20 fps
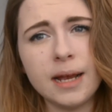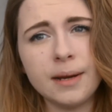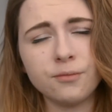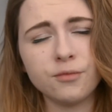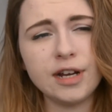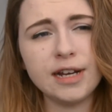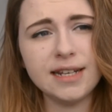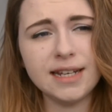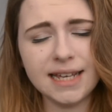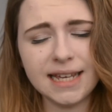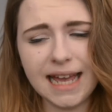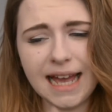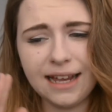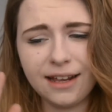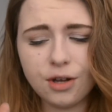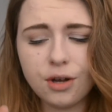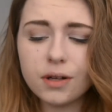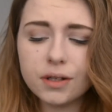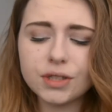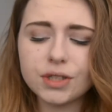I'm reading
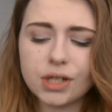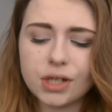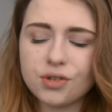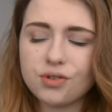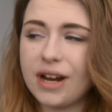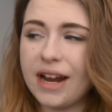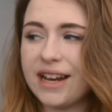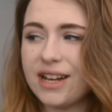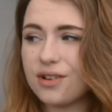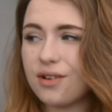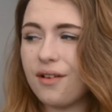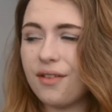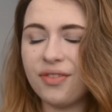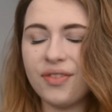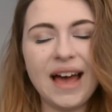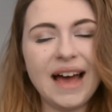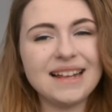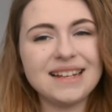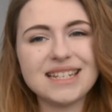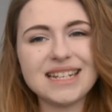and concentrate on
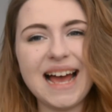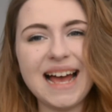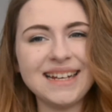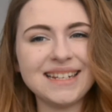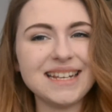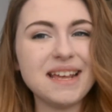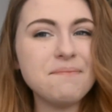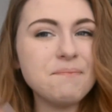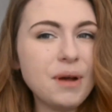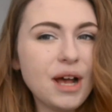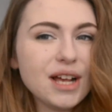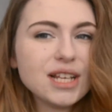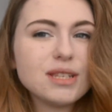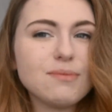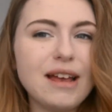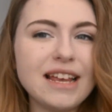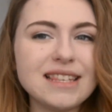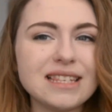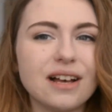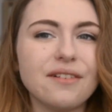that and immerse
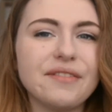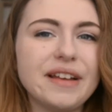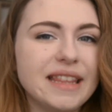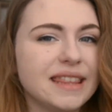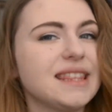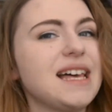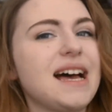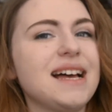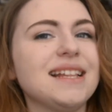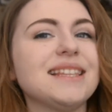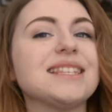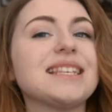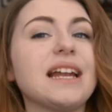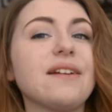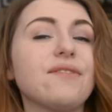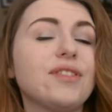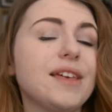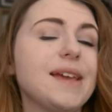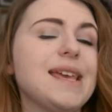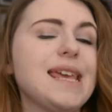myself in that
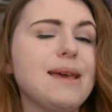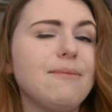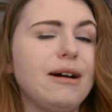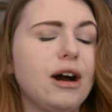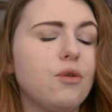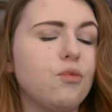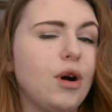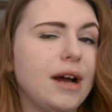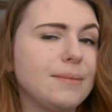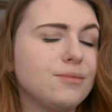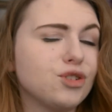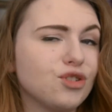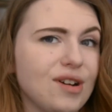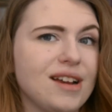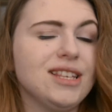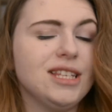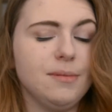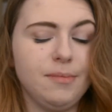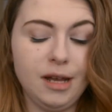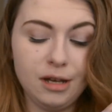instead of thinking about what I'm
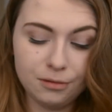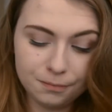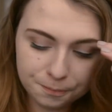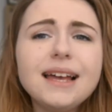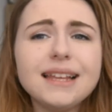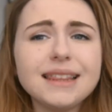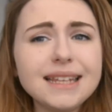stressed about.